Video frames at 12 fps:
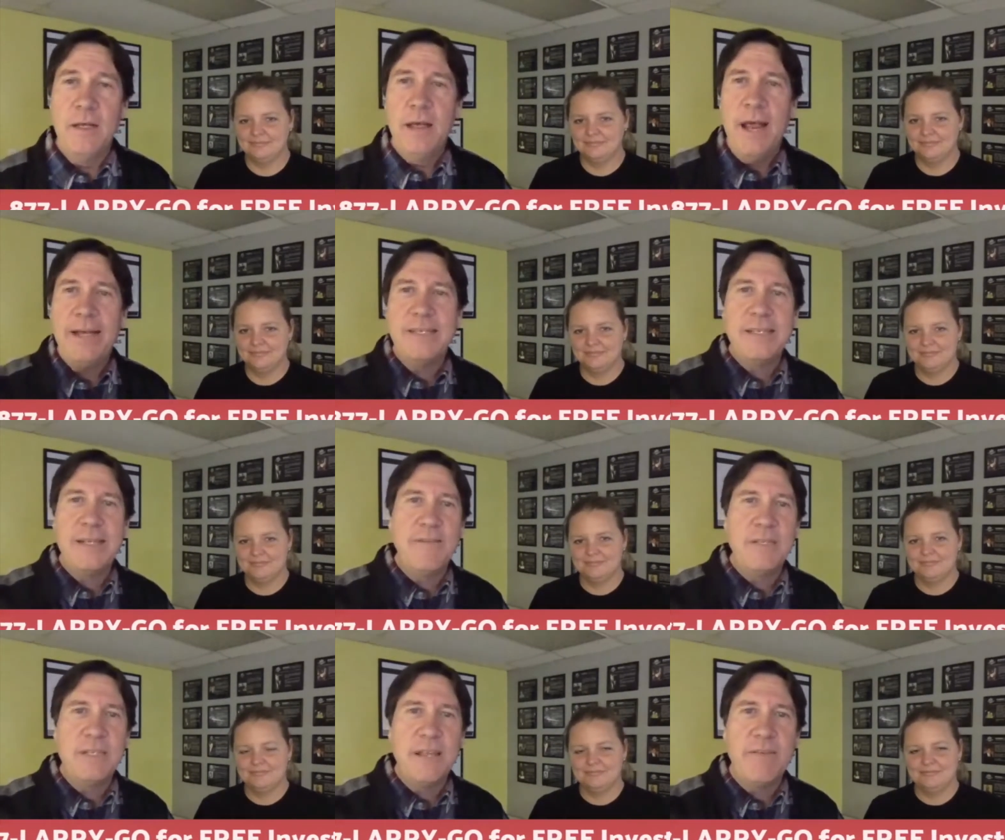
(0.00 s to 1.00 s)

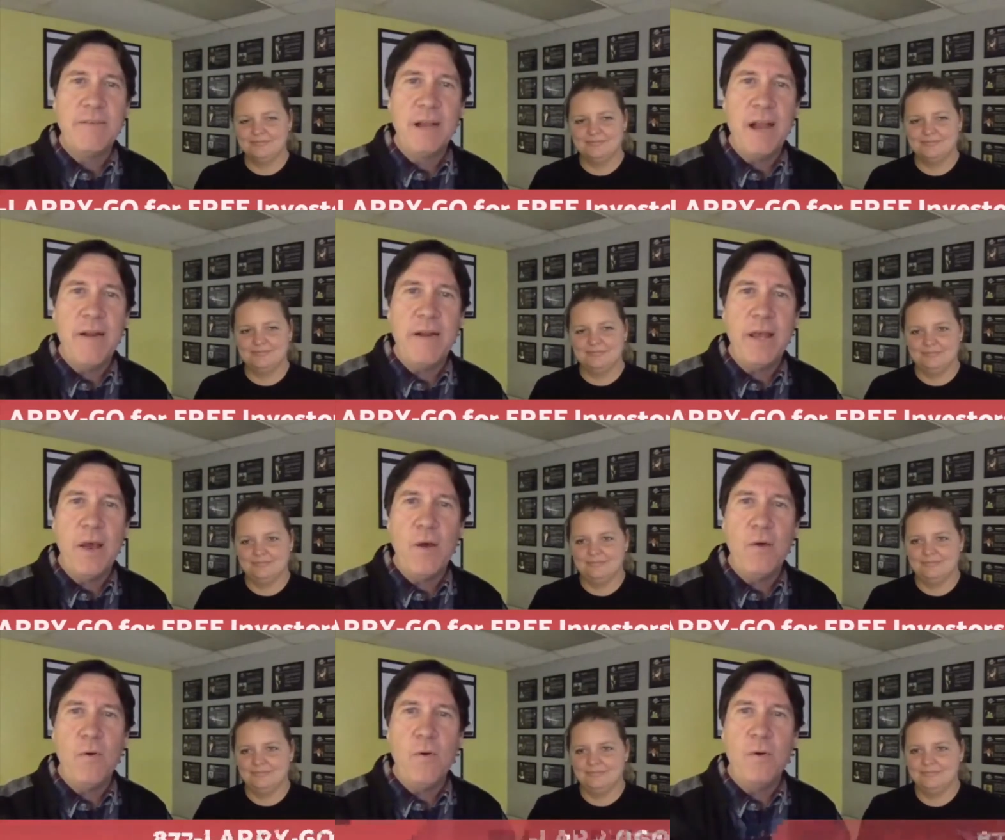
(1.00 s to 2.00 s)
Speaker 1: 877 Larry
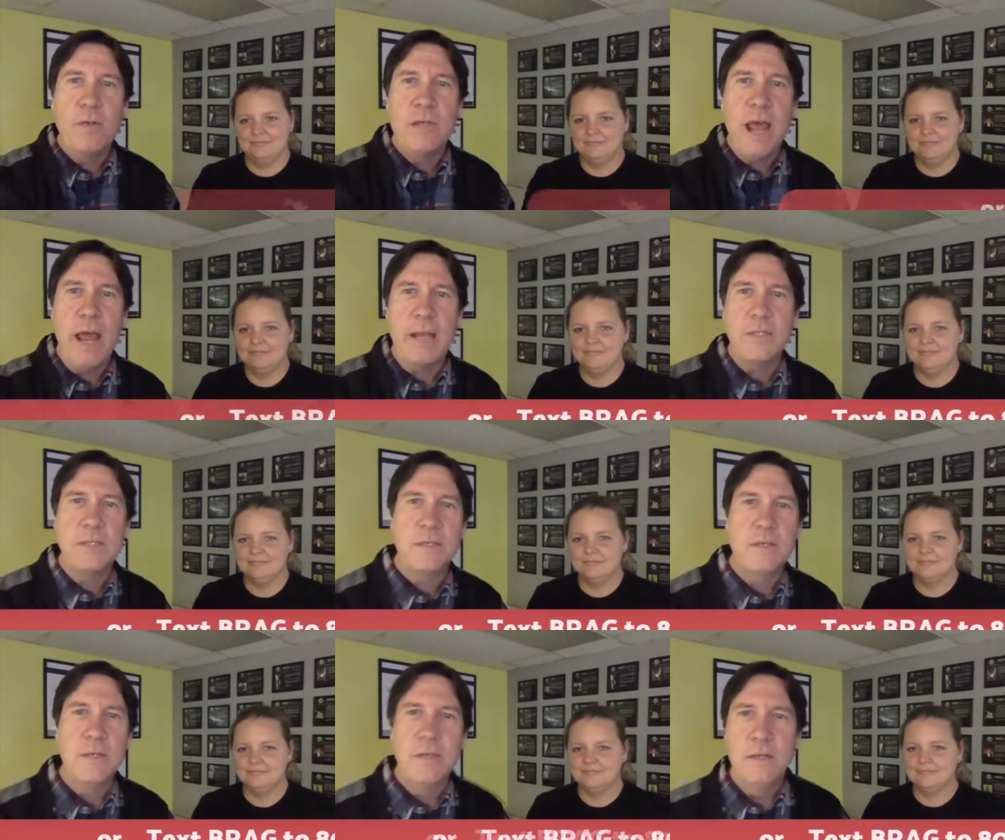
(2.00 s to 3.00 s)
Go, or text
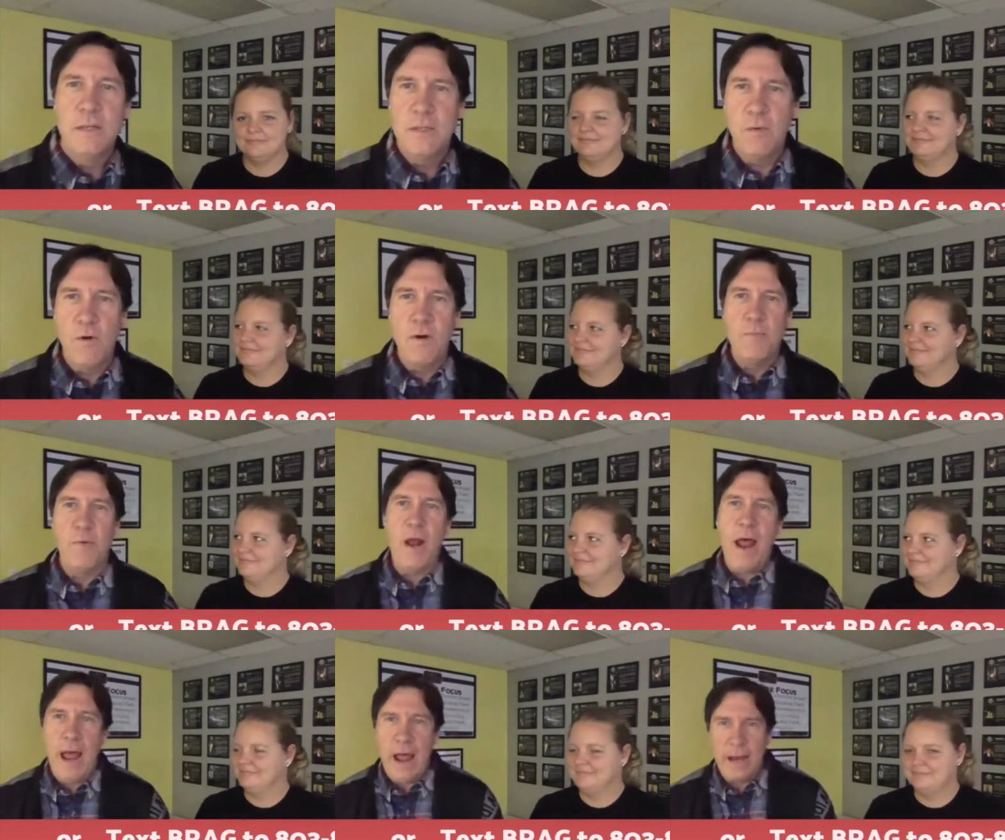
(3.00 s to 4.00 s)
the word
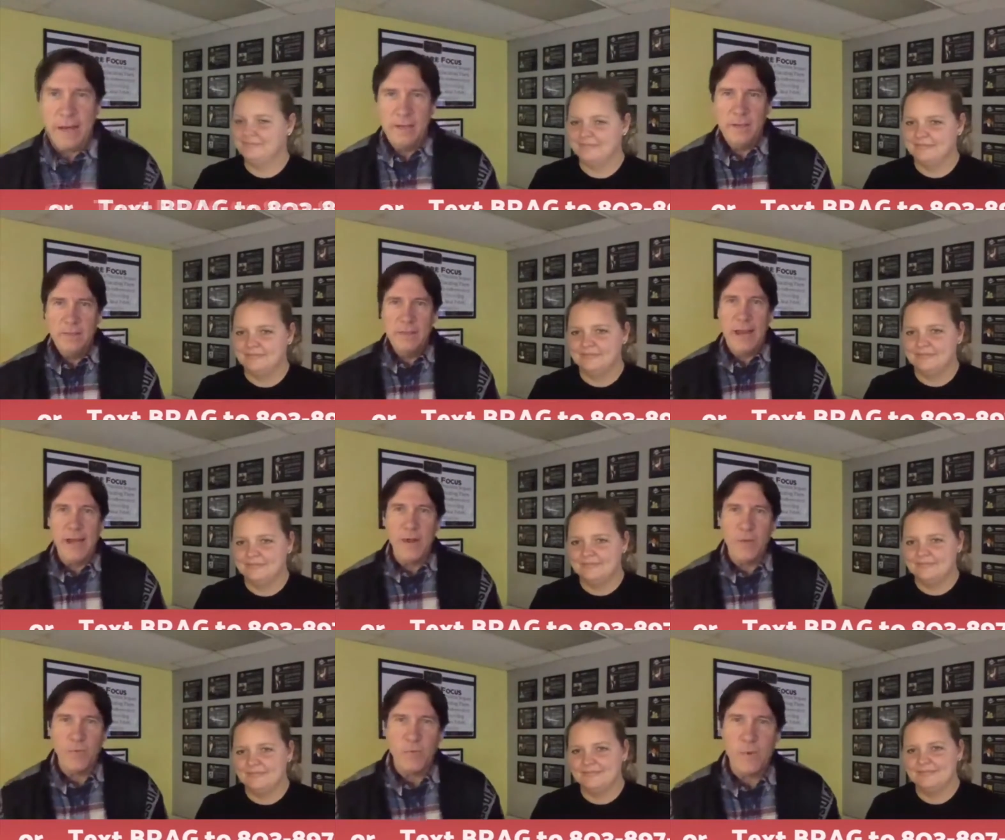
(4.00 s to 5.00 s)
brag to
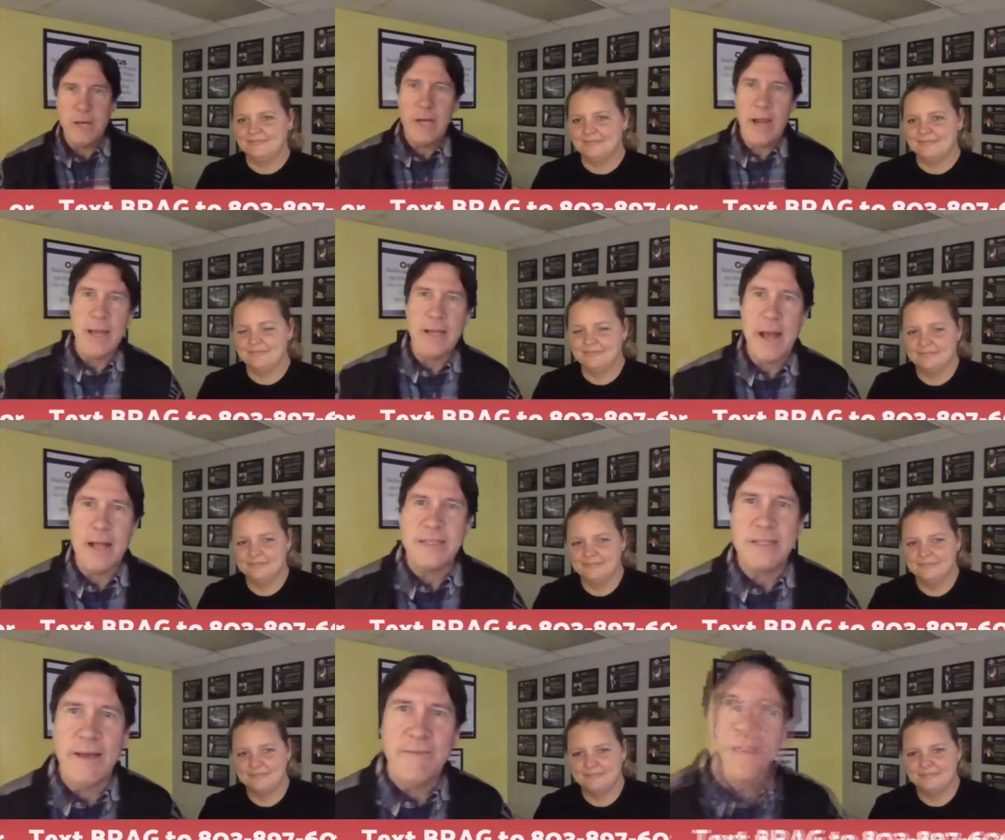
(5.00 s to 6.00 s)
803
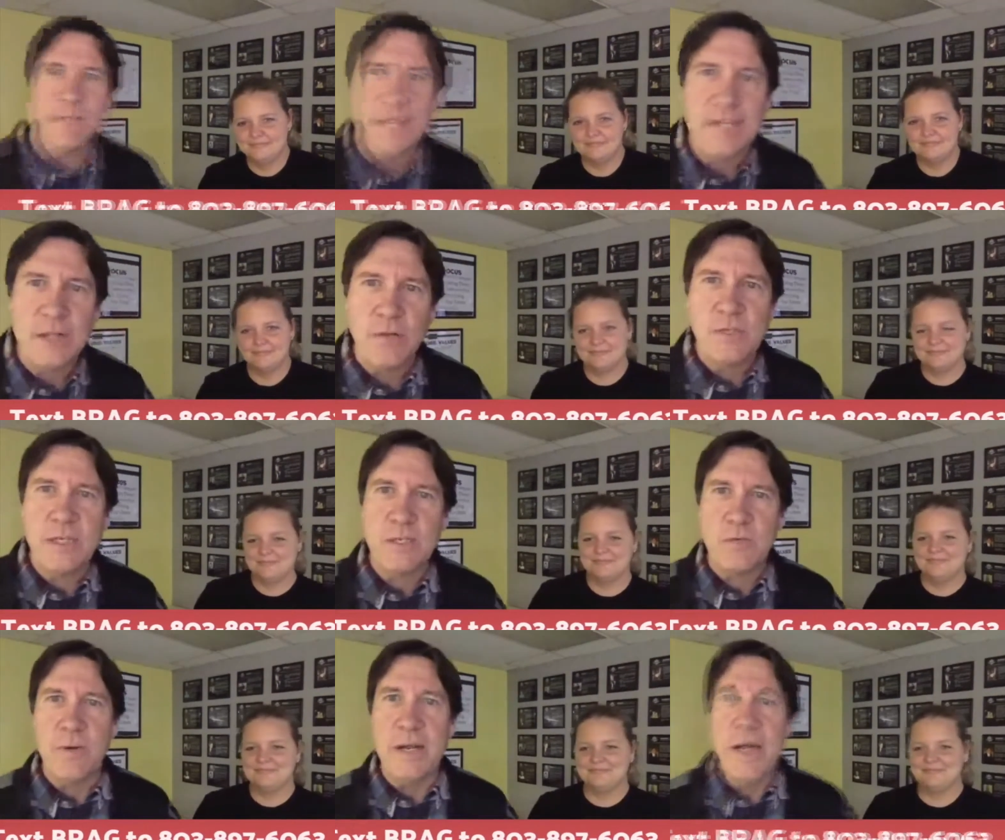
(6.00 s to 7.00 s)
897
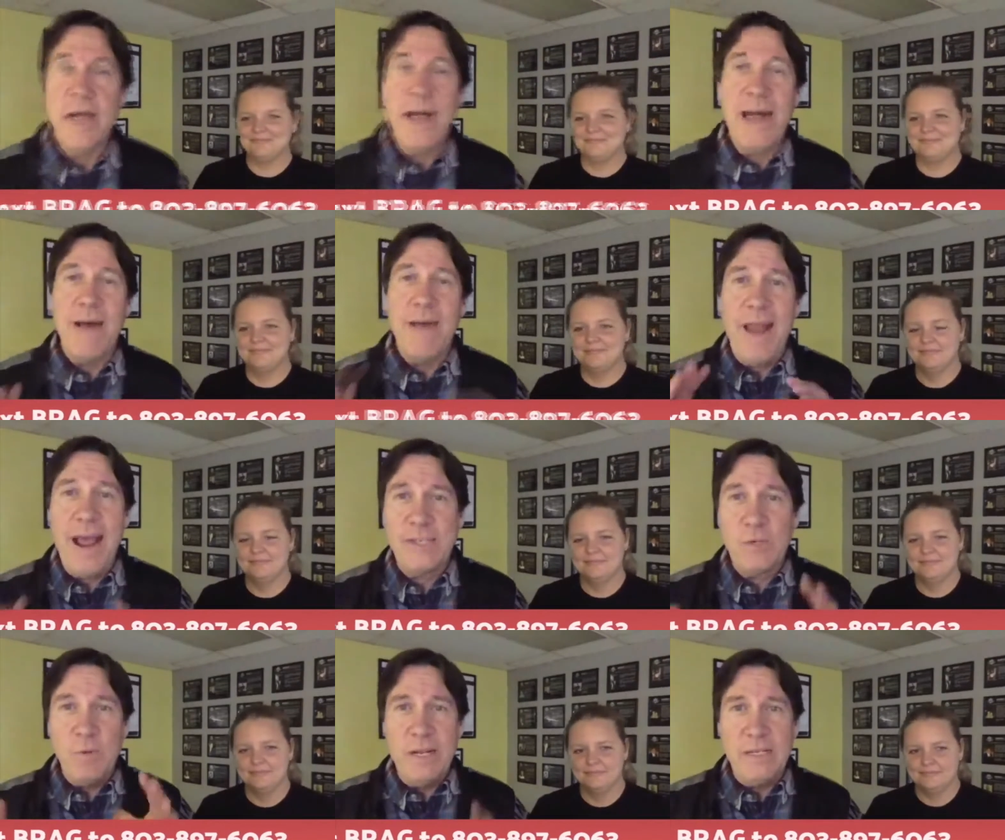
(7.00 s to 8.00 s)
6063. Now,
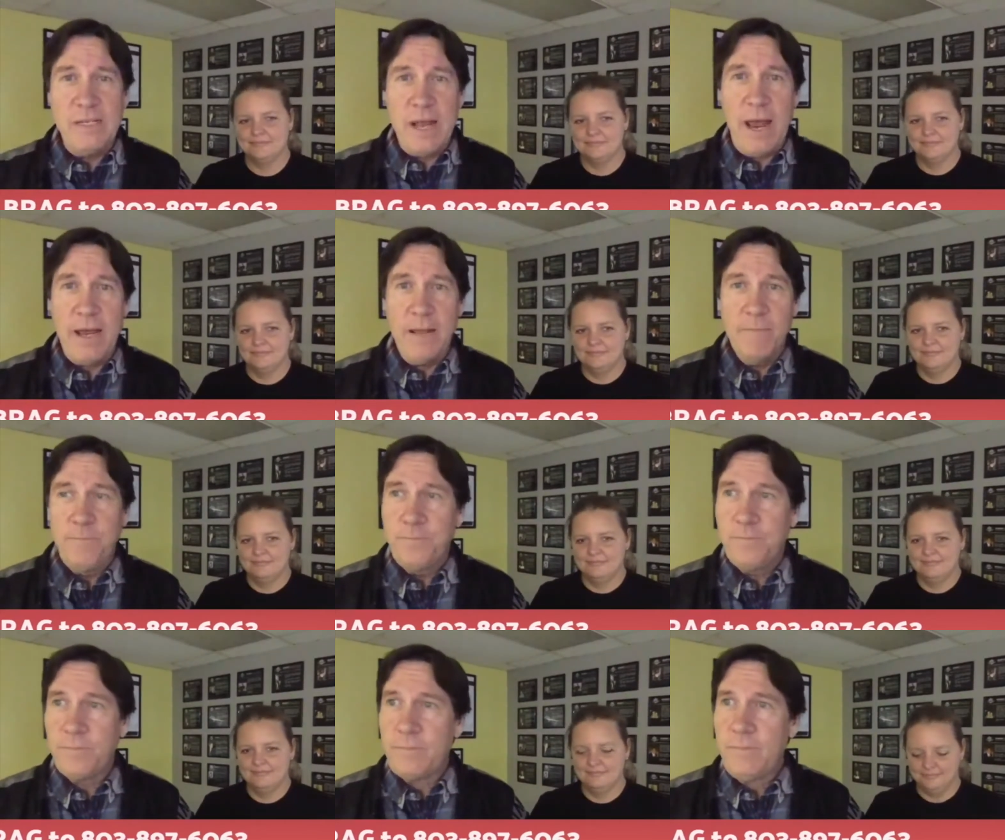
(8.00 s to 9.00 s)
next Wednesday,
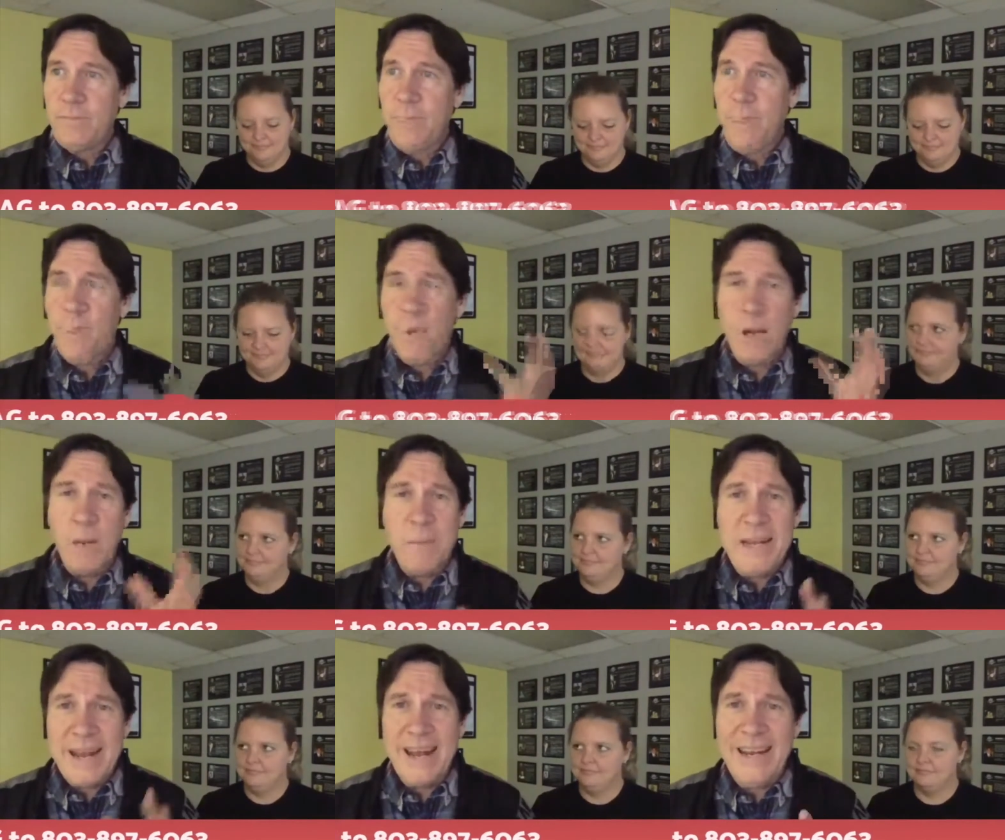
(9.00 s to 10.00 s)
we're going to
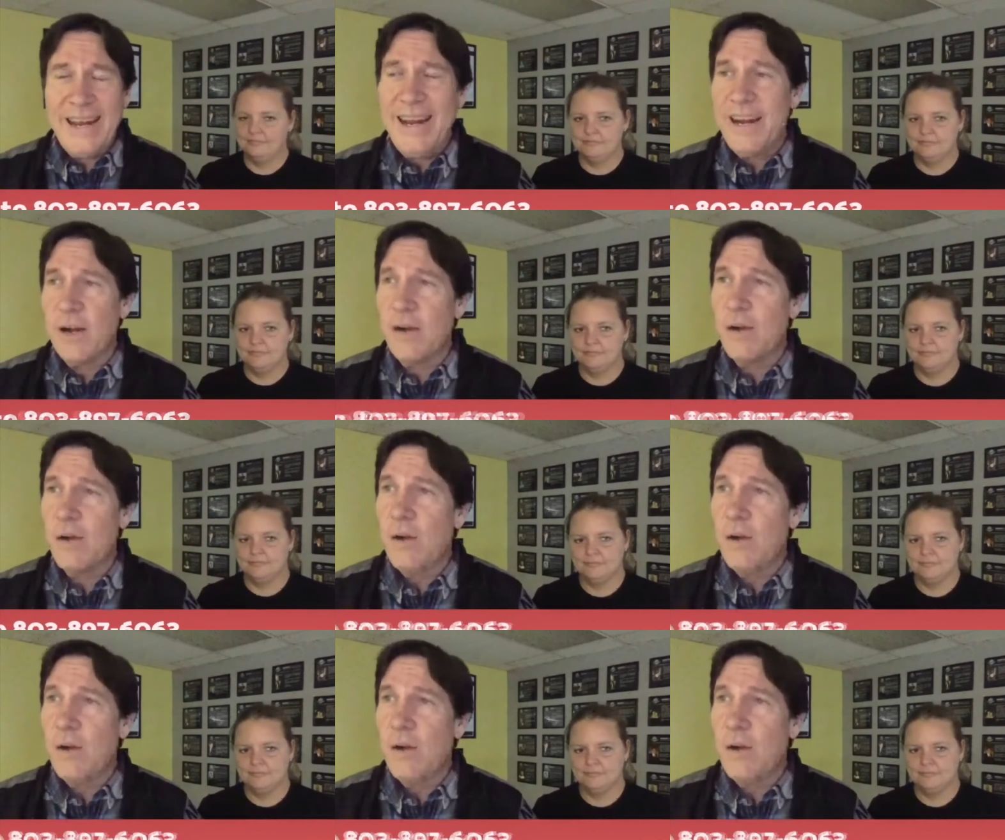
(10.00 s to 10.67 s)
be in here